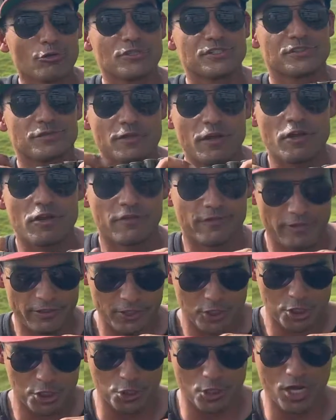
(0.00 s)
is very,
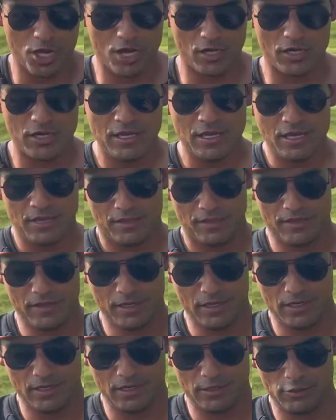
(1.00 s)
very strong.
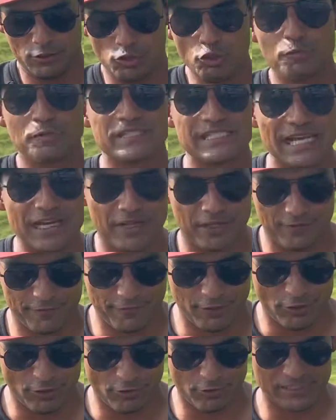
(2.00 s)
The loop side of the
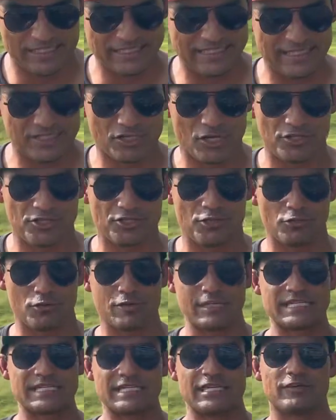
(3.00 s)
Velcro sticks onto your
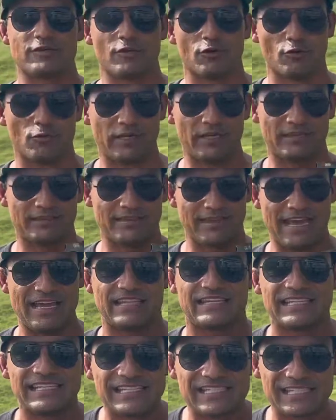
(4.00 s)
receiver with
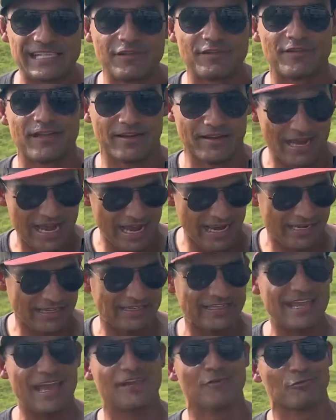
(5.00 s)
adhesive, and I
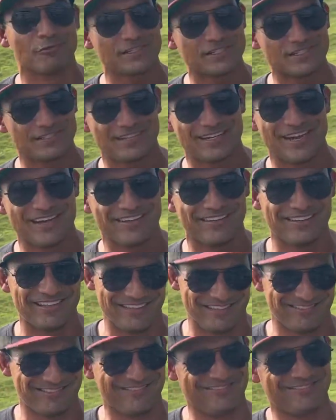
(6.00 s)
again was kind of
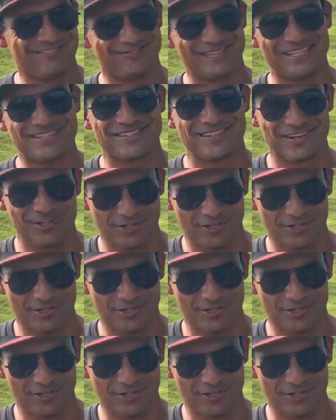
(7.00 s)
like, oh, that's not